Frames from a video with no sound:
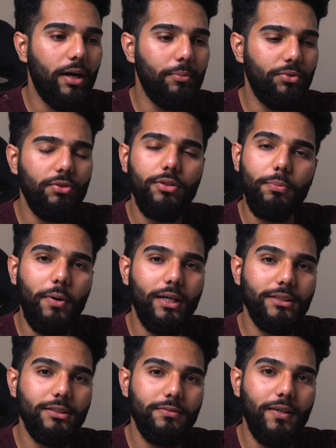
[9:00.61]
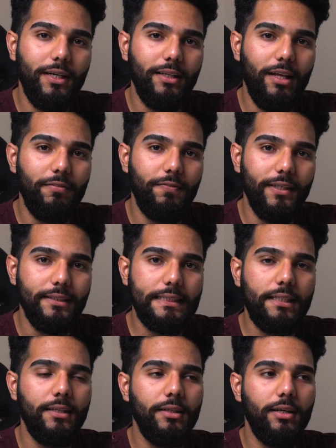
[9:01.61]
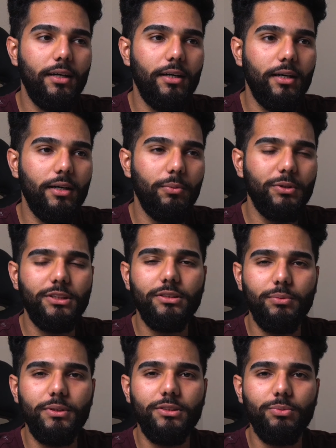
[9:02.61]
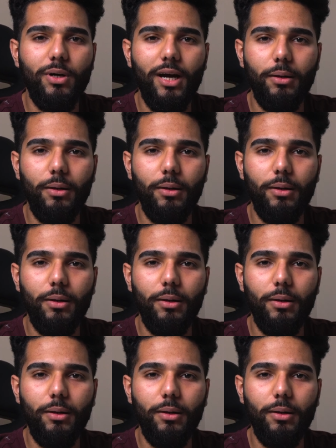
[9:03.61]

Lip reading: I'm still in the process of getting that fixed, which is the reason why